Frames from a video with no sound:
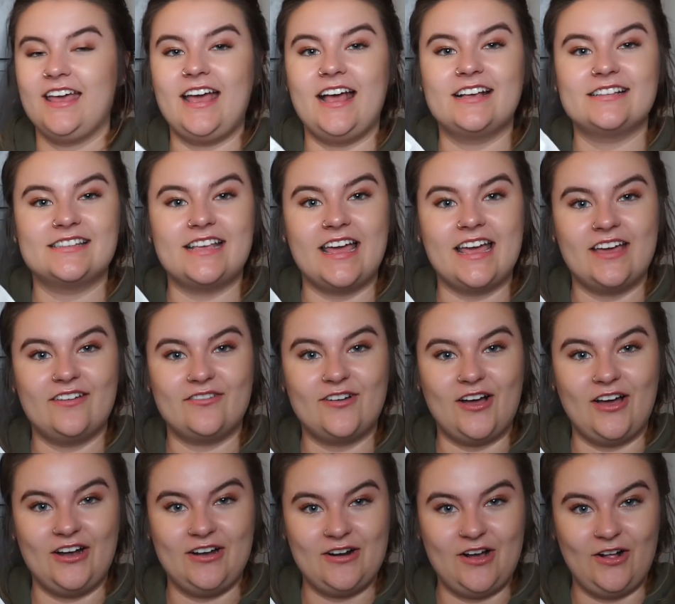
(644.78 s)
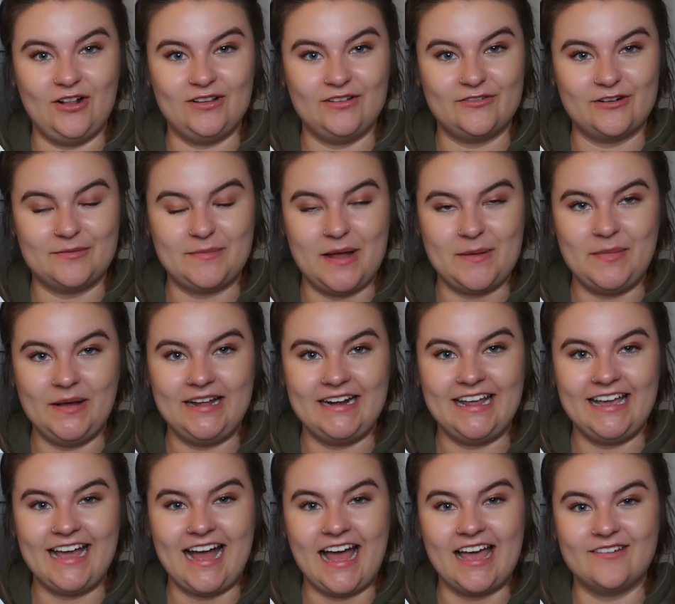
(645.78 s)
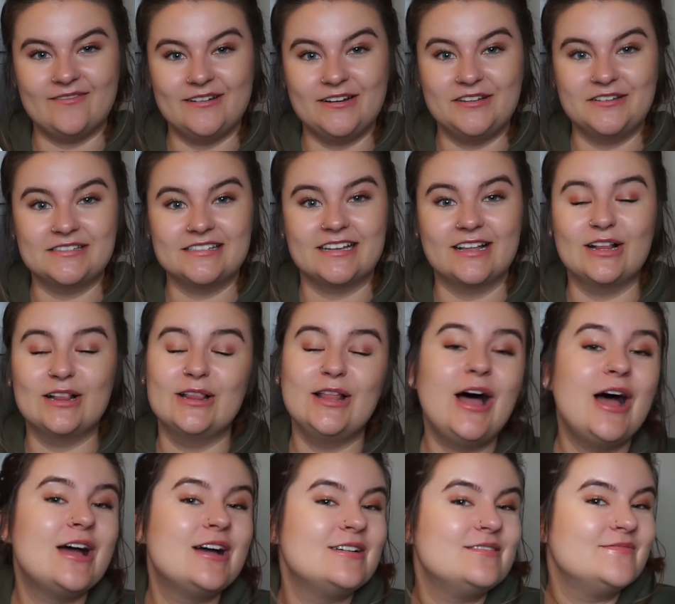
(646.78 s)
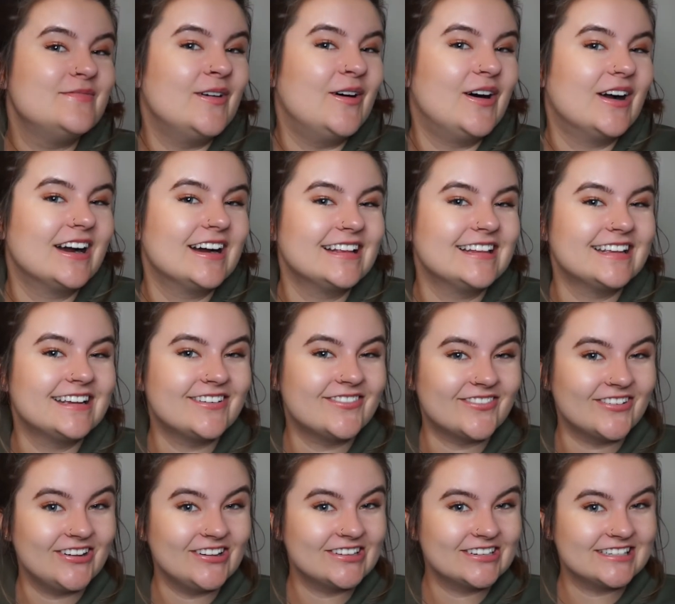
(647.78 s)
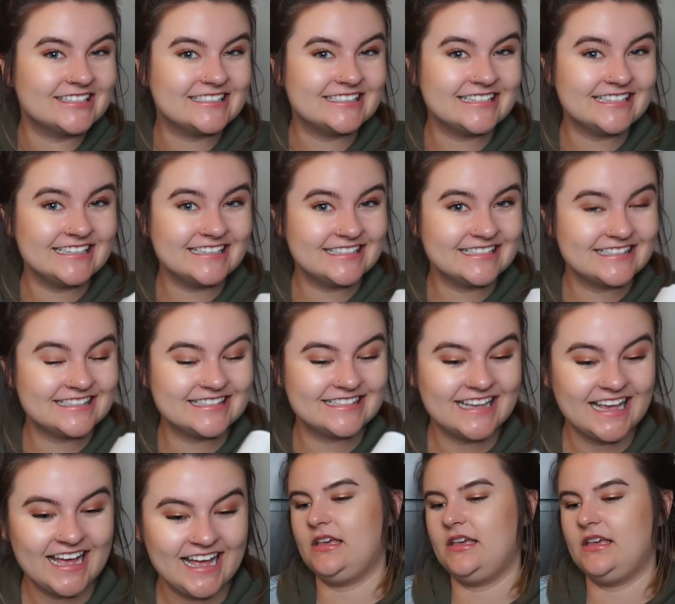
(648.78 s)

As I have gotten Oliver my bunny, I've been using a lot more lint roller sheets,